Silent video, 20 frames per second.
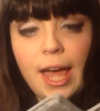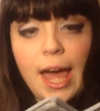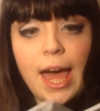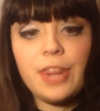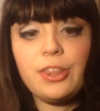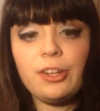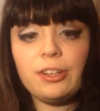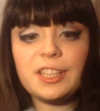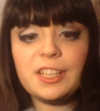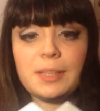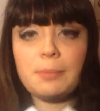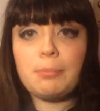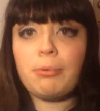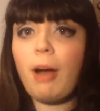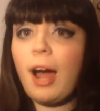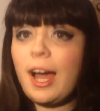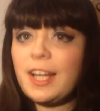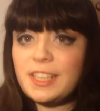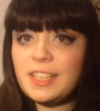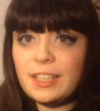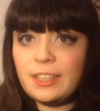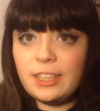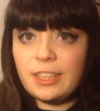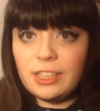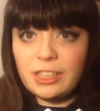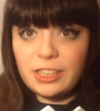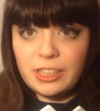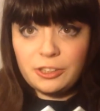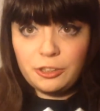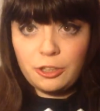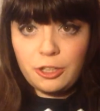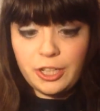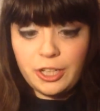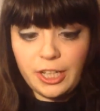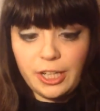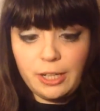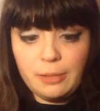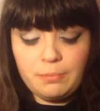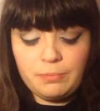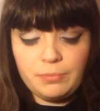And they're surprisingly
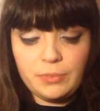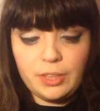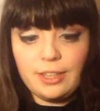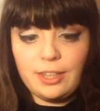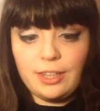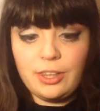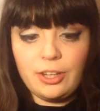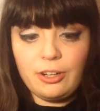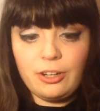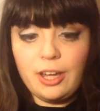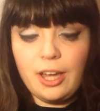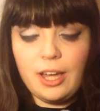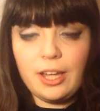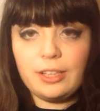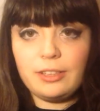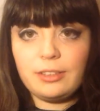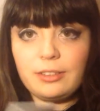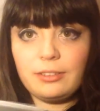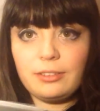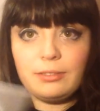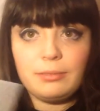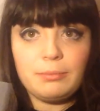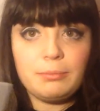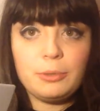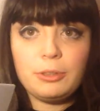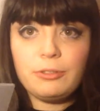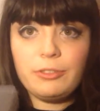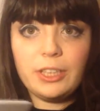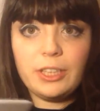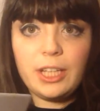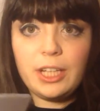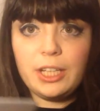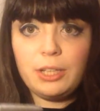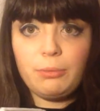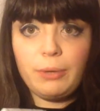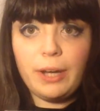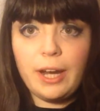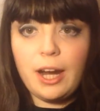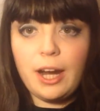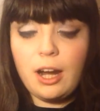sturdy. They're not moving
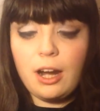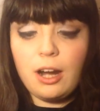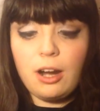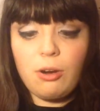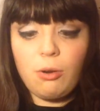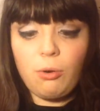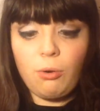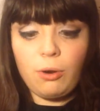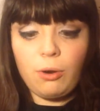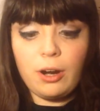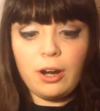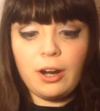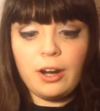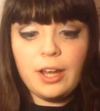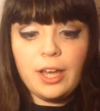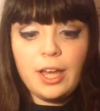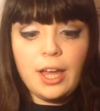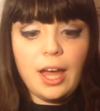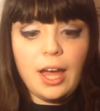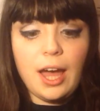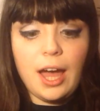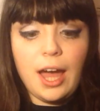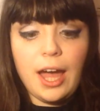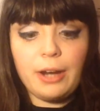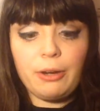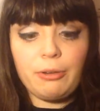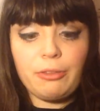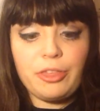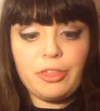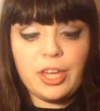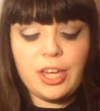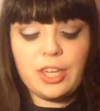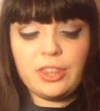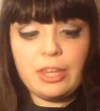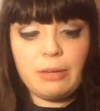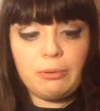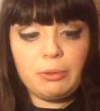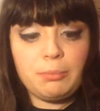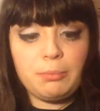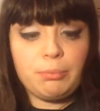anywhere, or I don't think
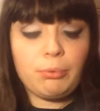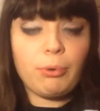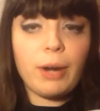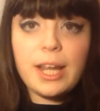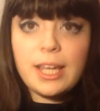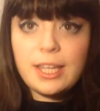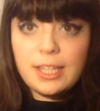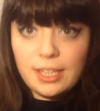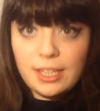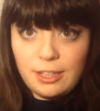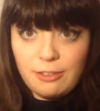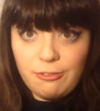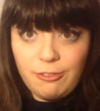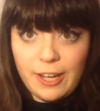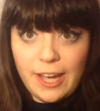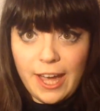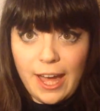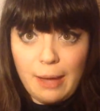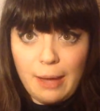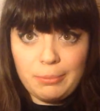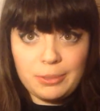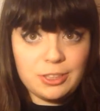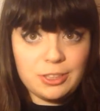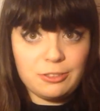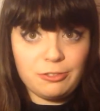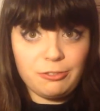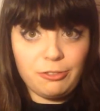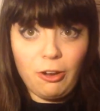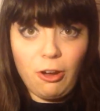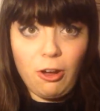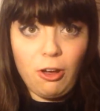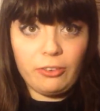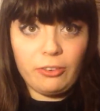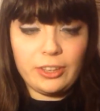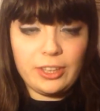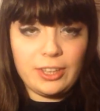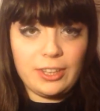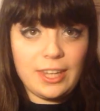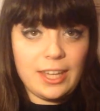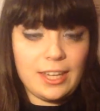they would break if I happened to fall
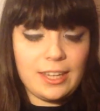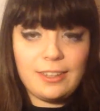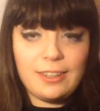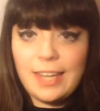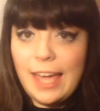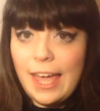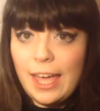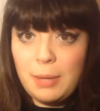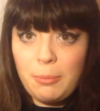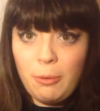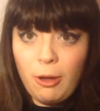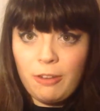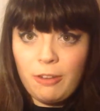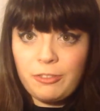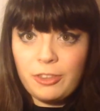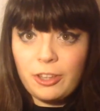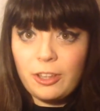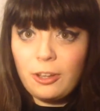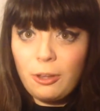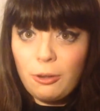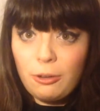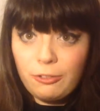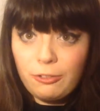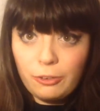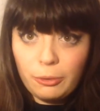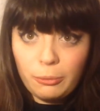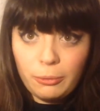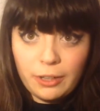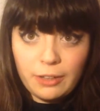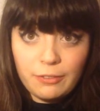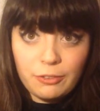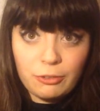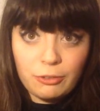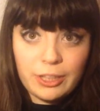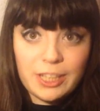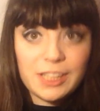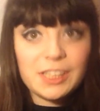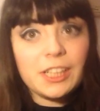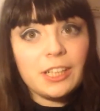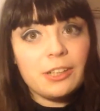and they came off the cloak for whatever
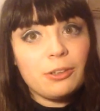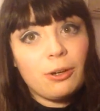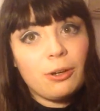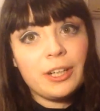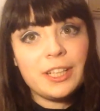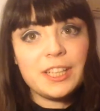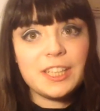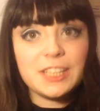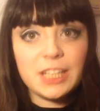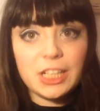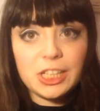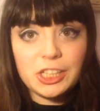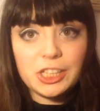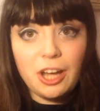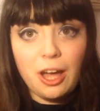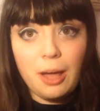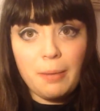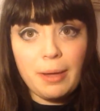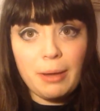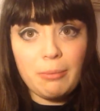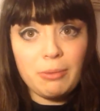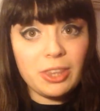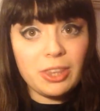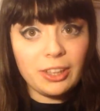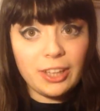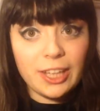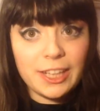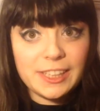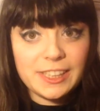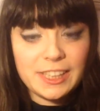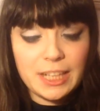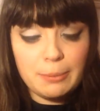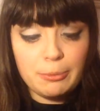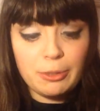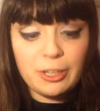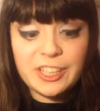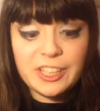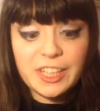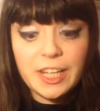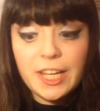reason, or in stage combat with the
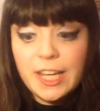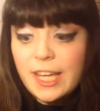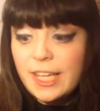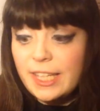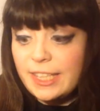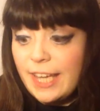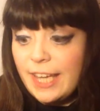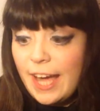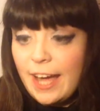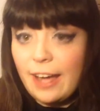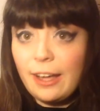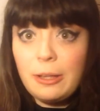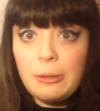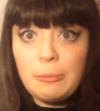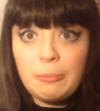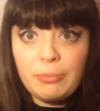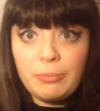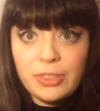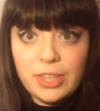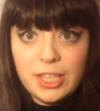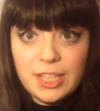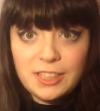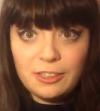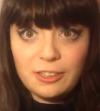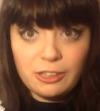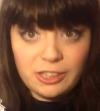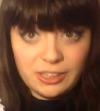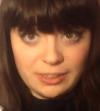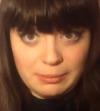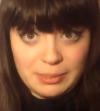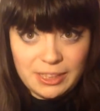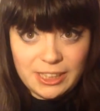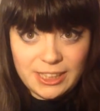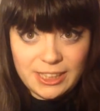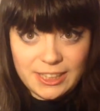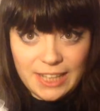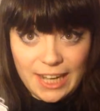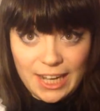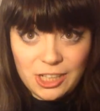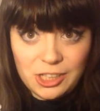lightsabers. Yeah, these are
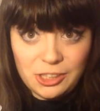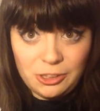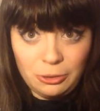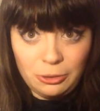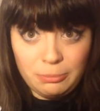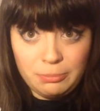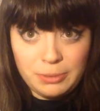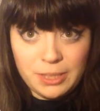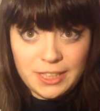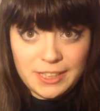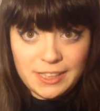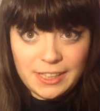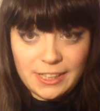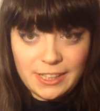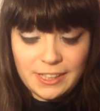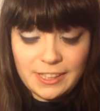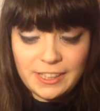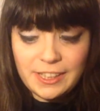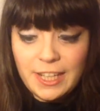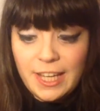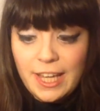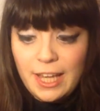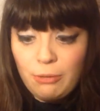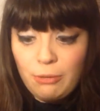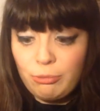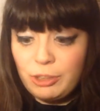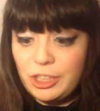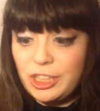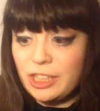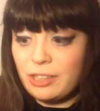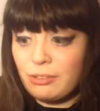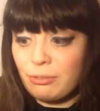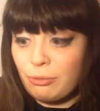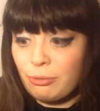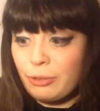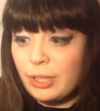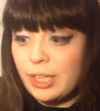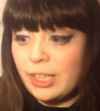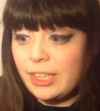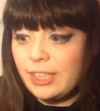substantial pieces, which is
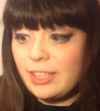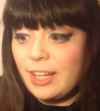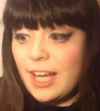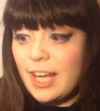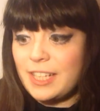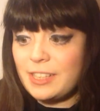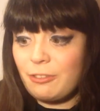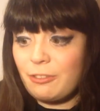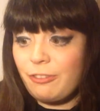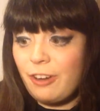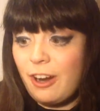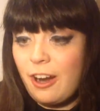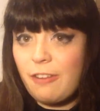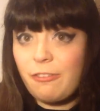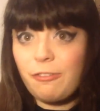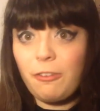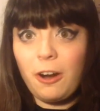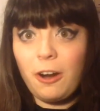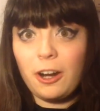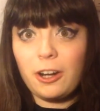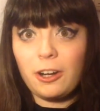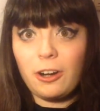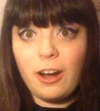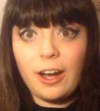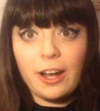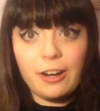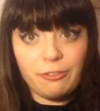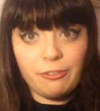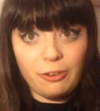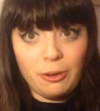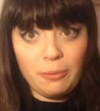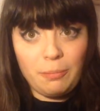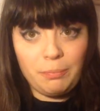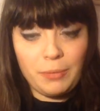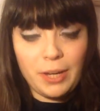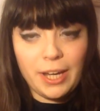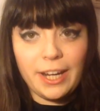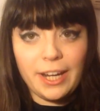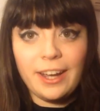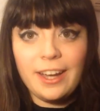really nice. A very far cry from
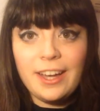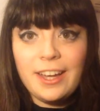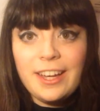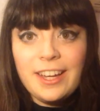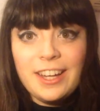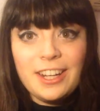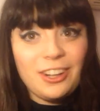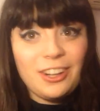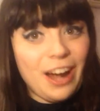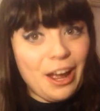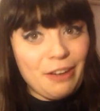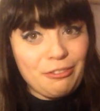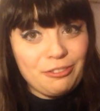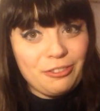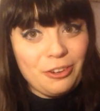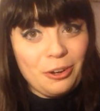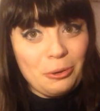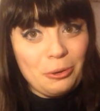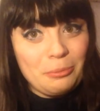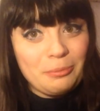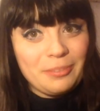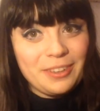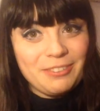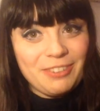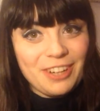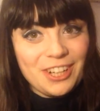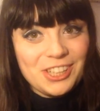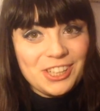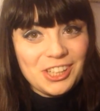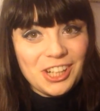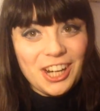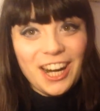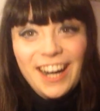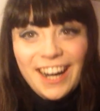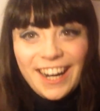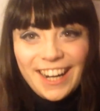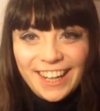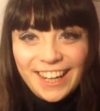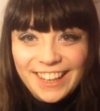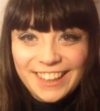my craft foam adventure
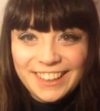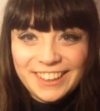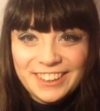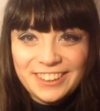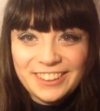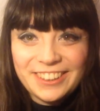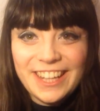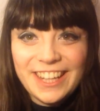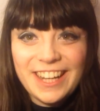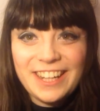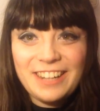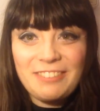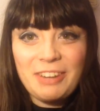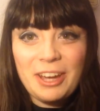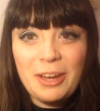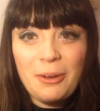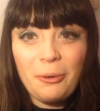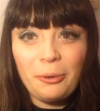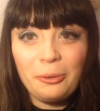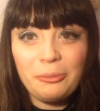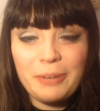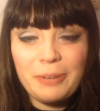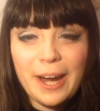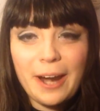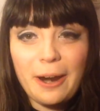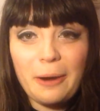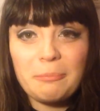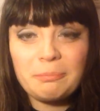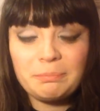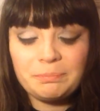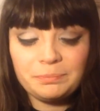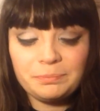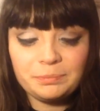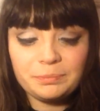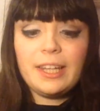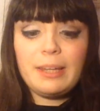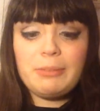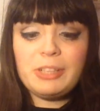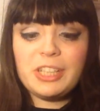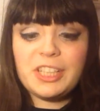and creating my old pair.
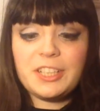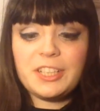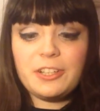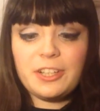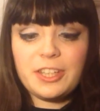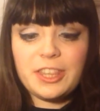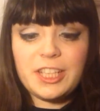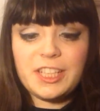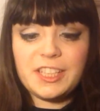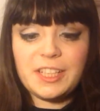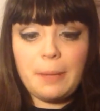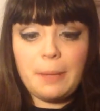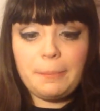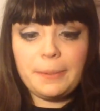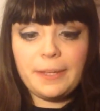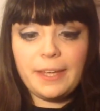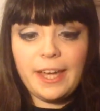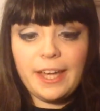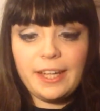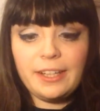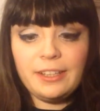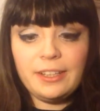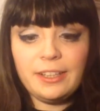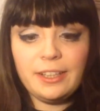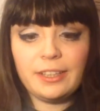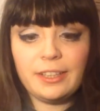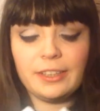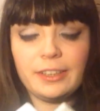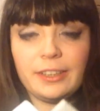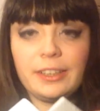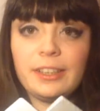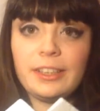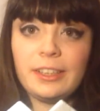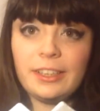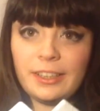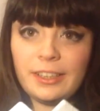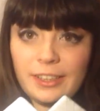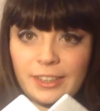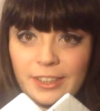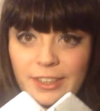Let me just hook these up again
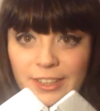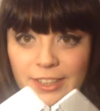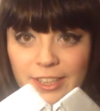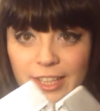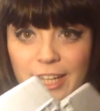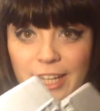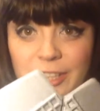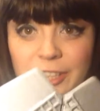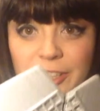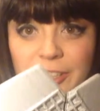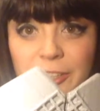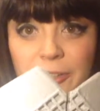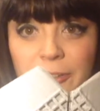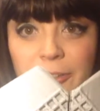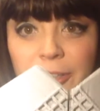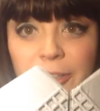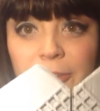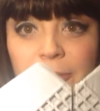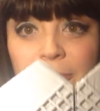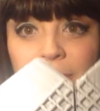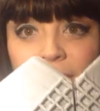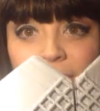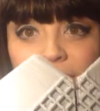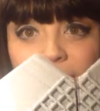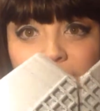and show you.